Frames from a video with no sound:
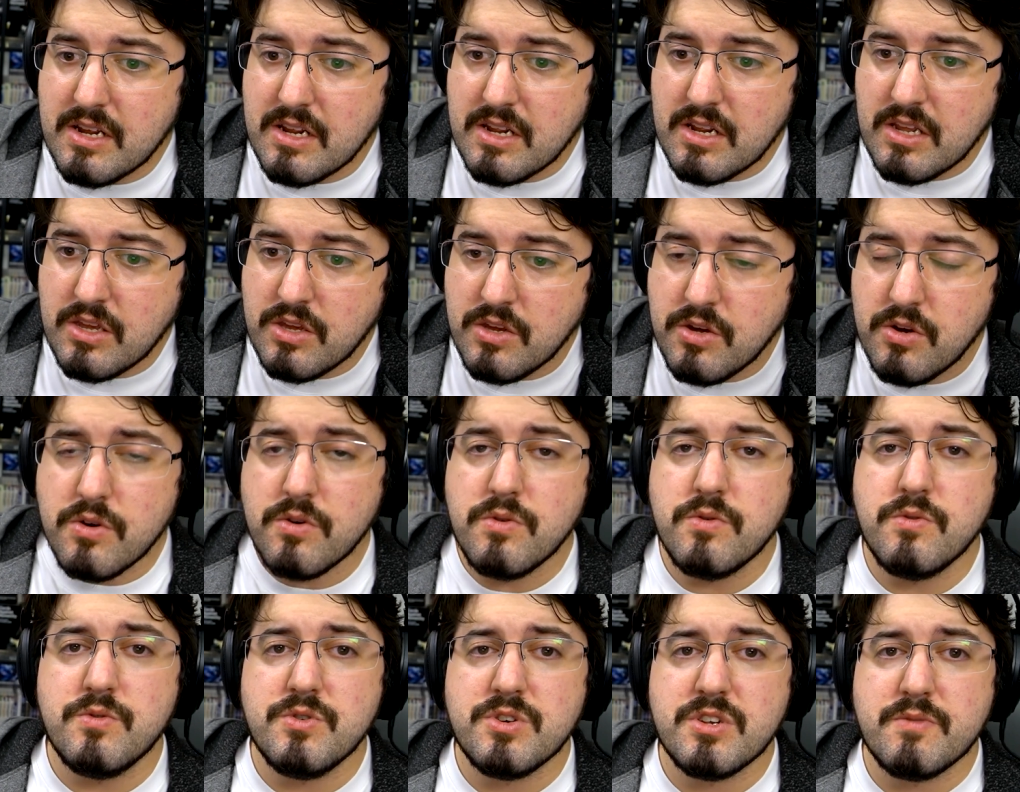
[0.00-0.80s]

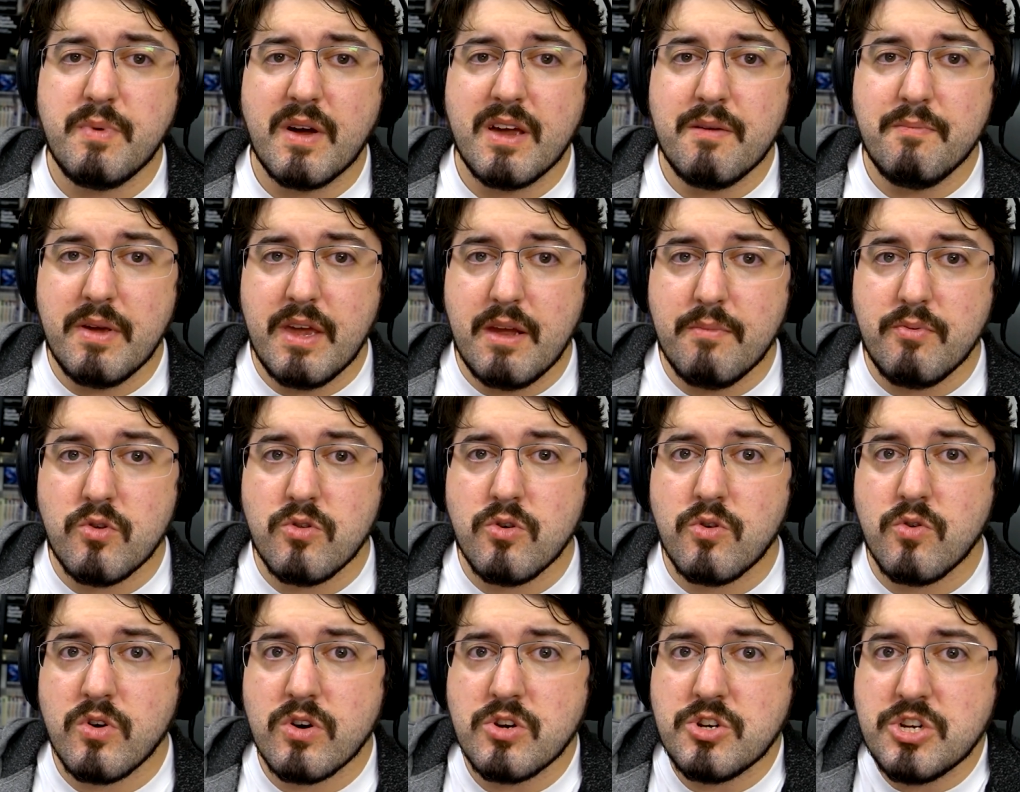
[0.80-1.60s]
used by people
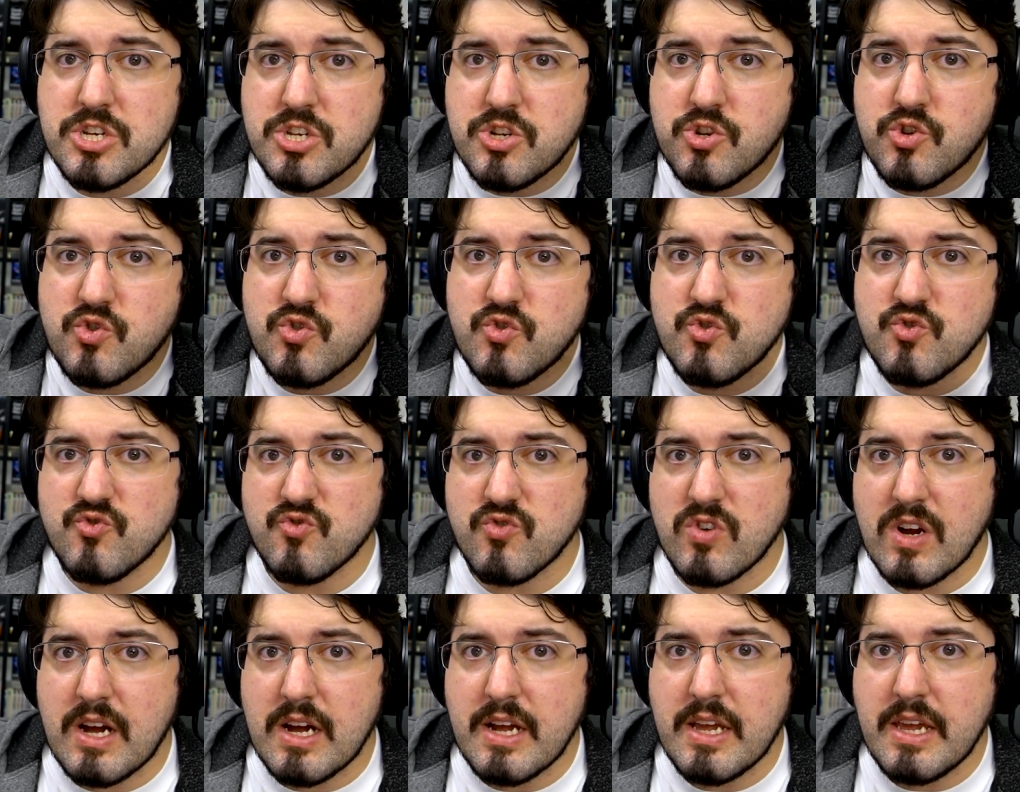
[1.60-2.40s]
who are just
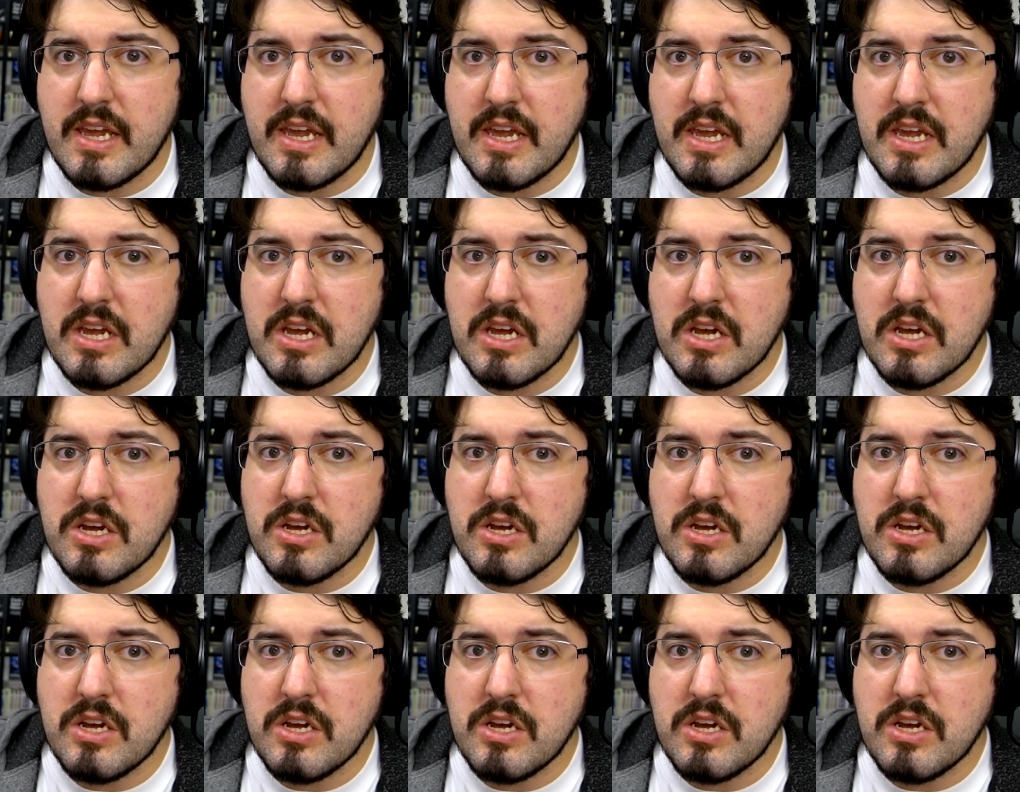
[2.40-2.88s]
trying